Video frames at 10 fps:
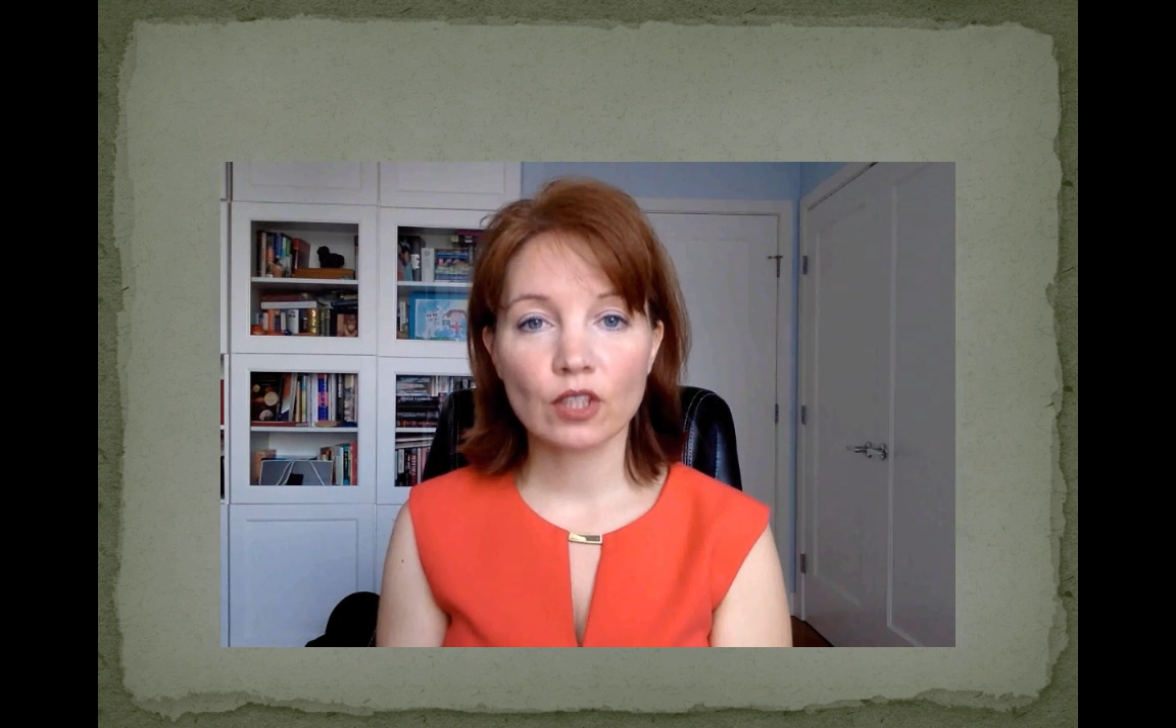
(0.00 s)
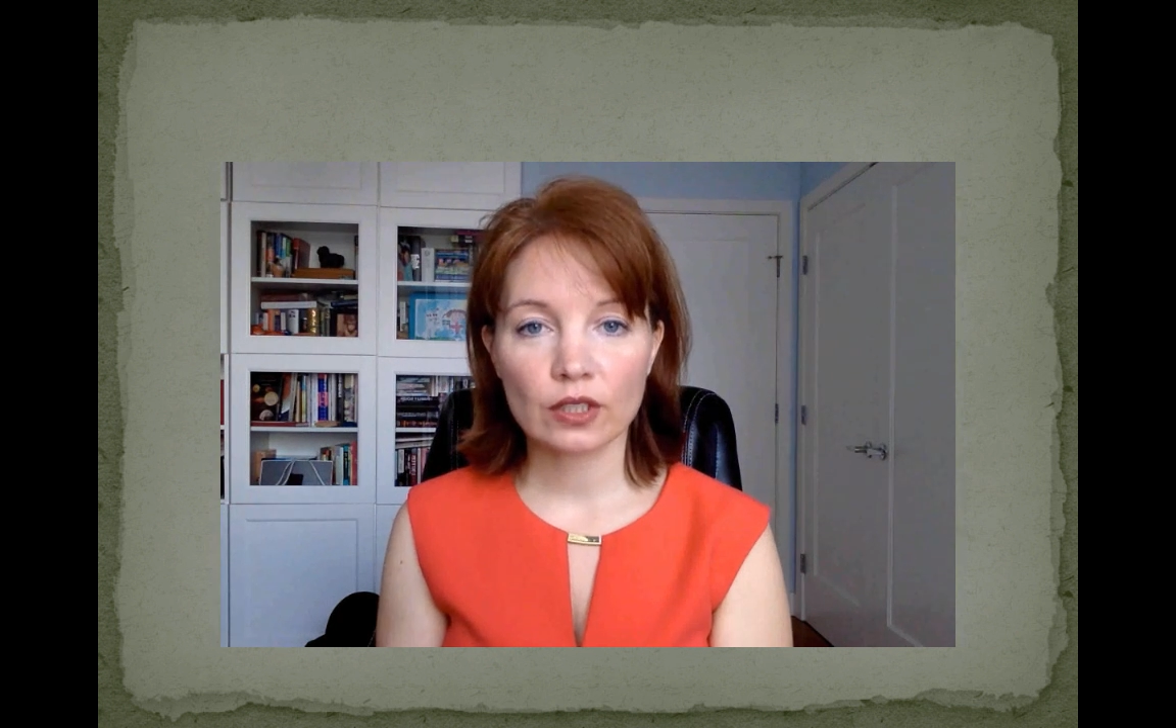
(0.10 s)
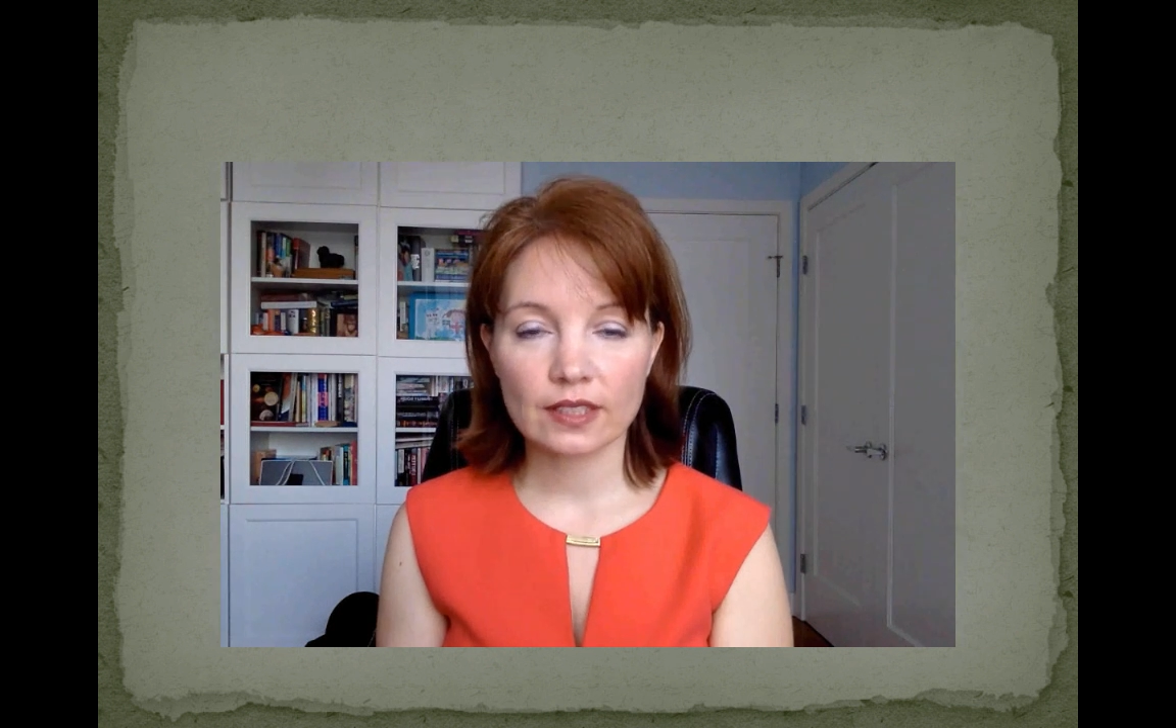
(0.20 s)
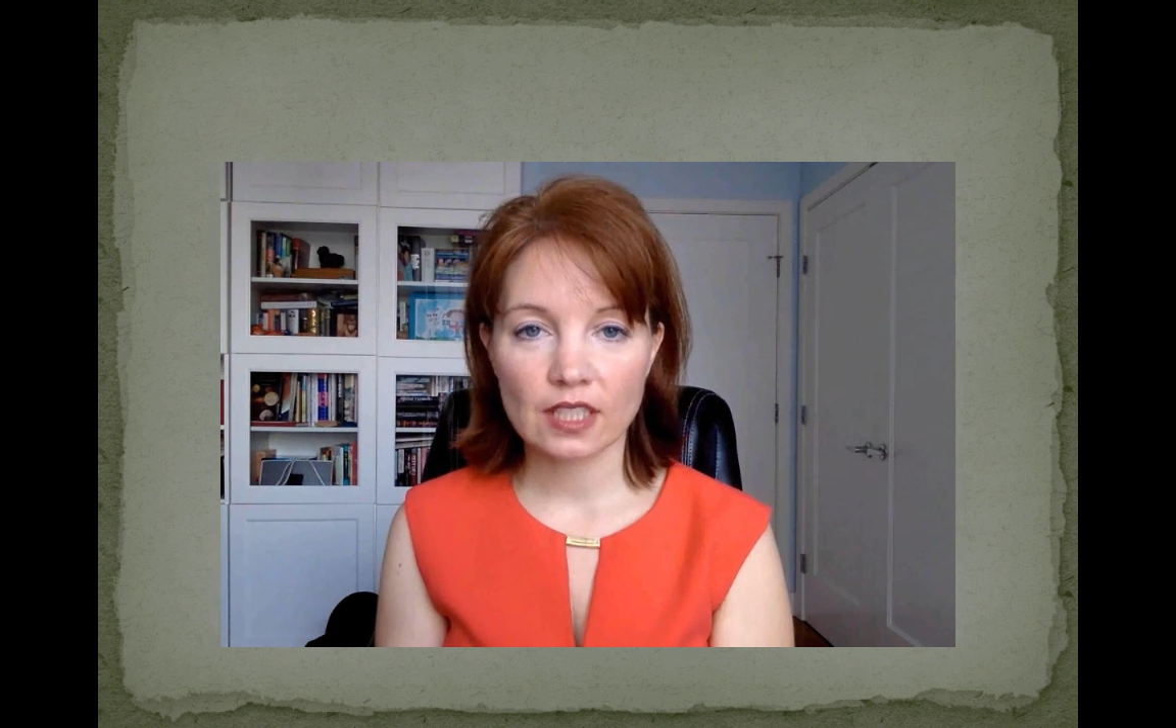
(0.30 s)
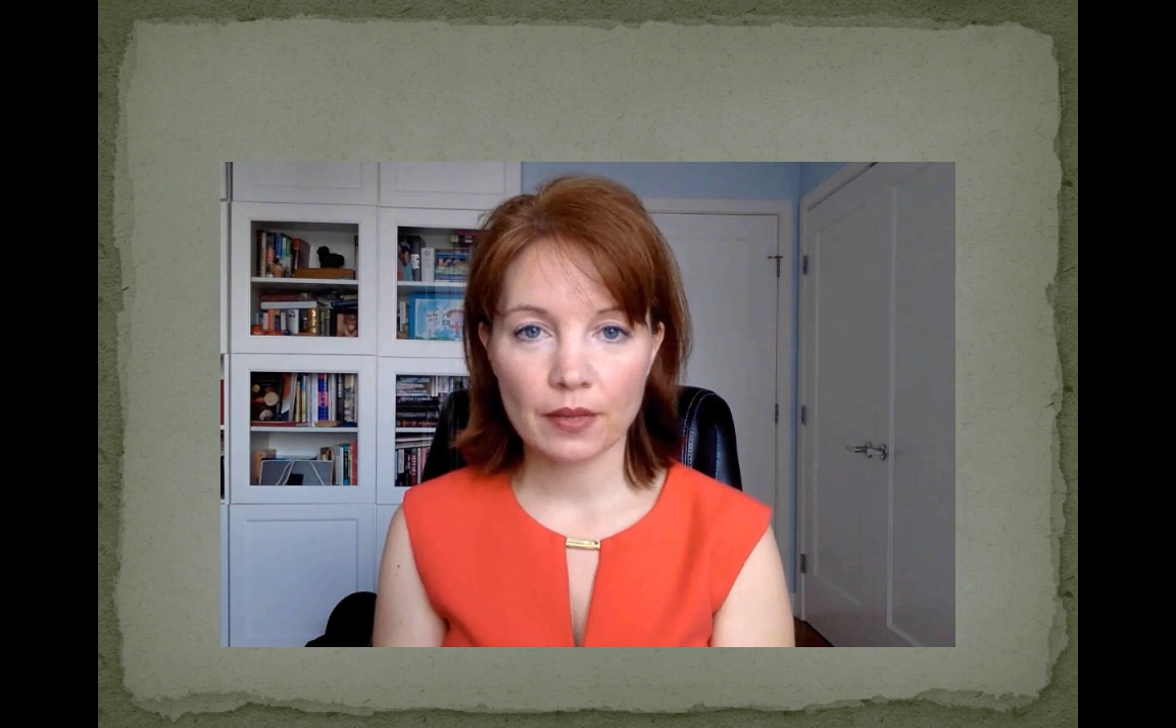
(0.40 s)

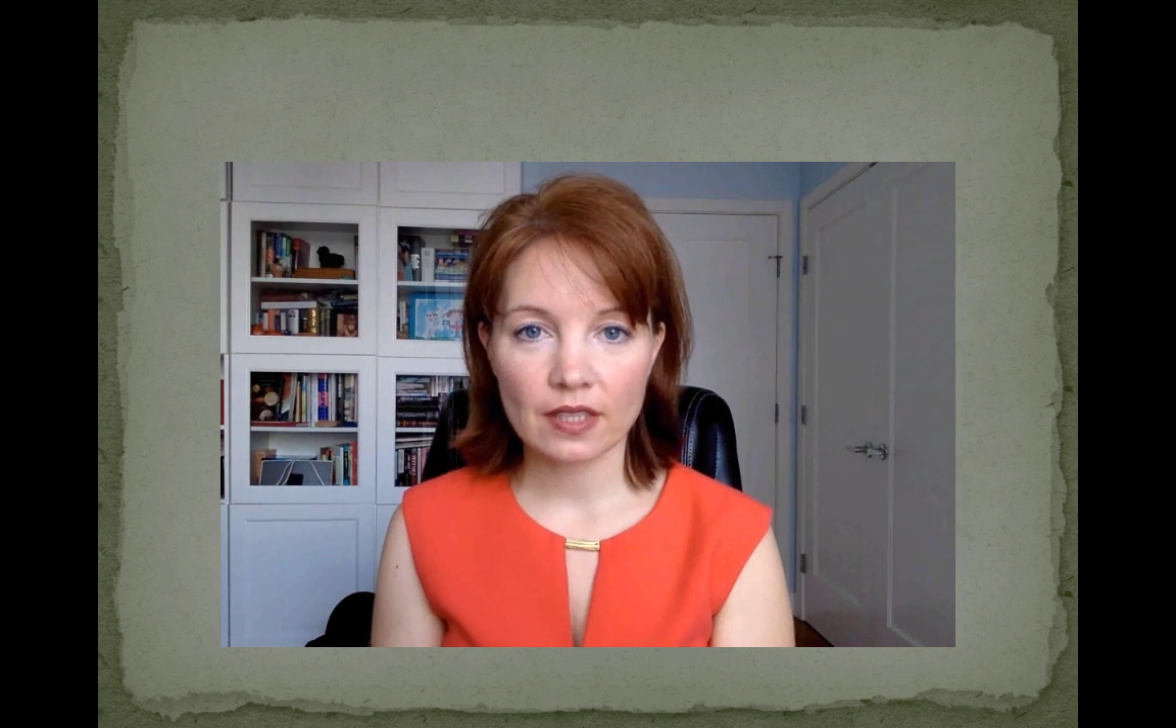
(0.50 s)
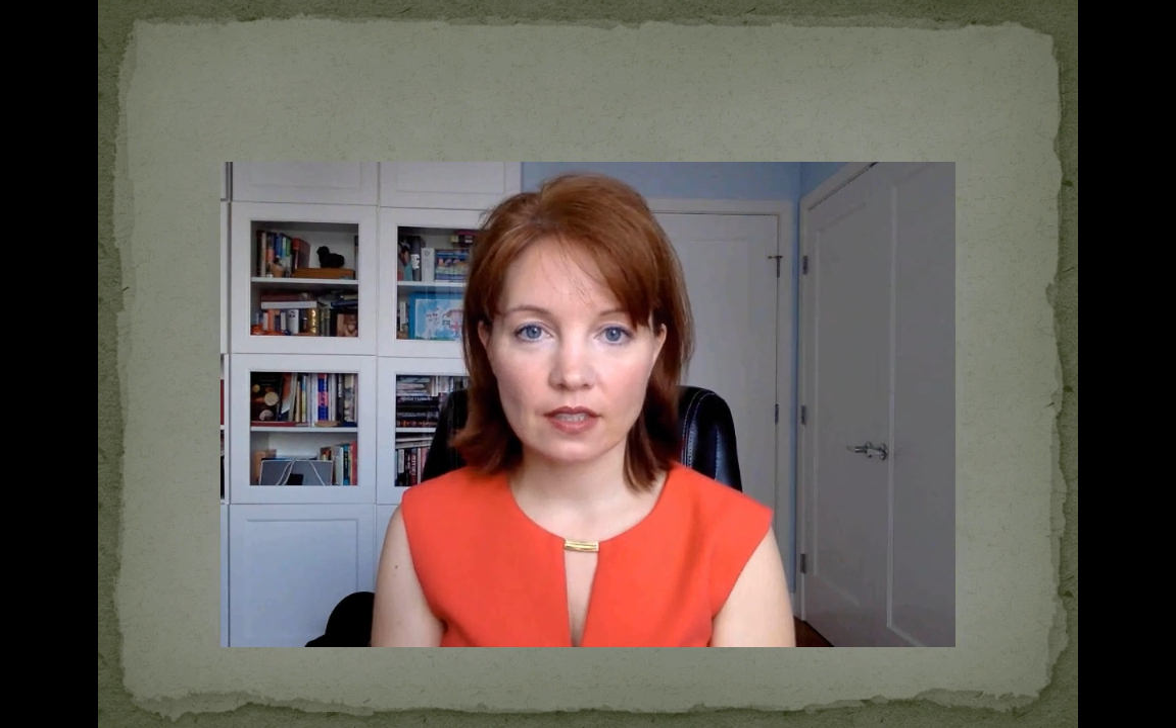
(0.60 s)
looked at some of the